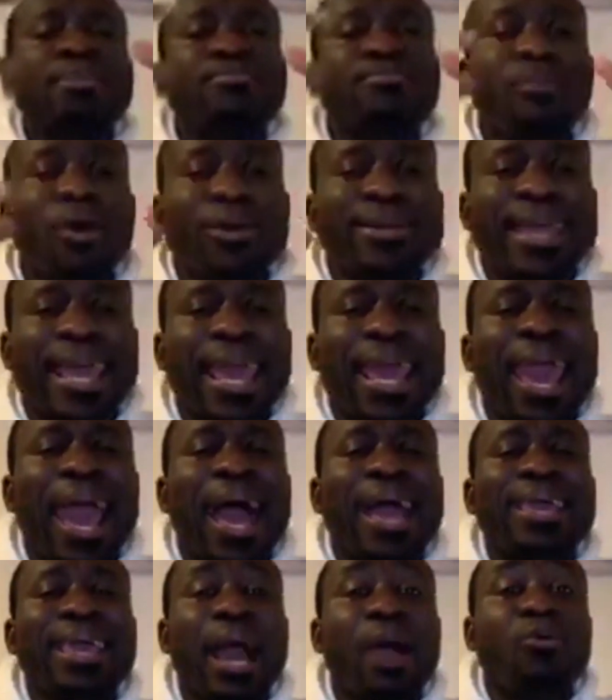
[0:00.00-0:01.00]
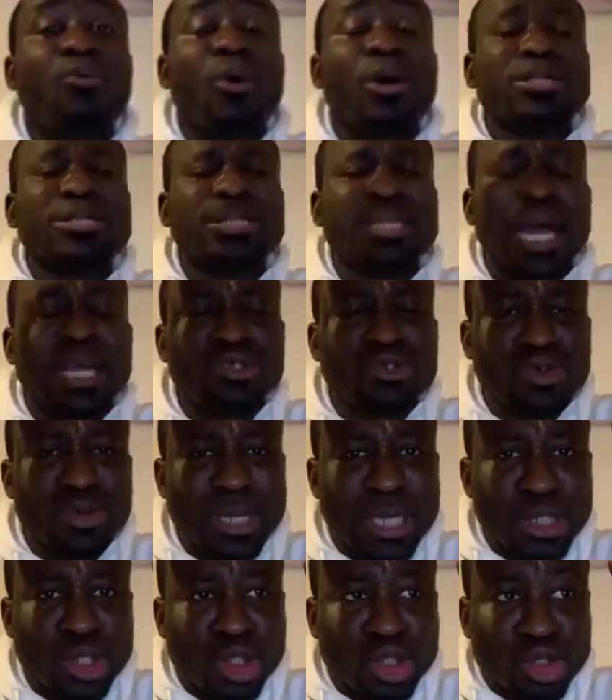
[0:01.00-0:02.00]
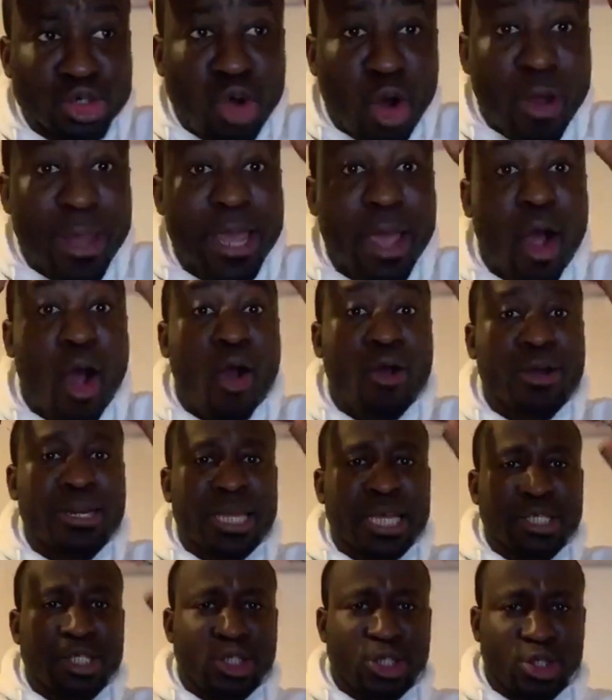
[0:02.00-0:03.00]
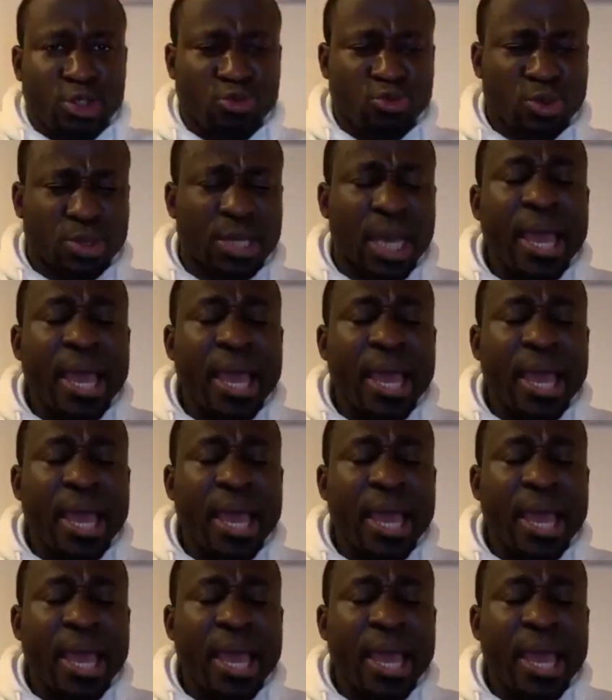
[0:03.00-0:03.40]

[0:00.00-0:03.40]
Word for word: Mordecai wanted to destroy all the Jews,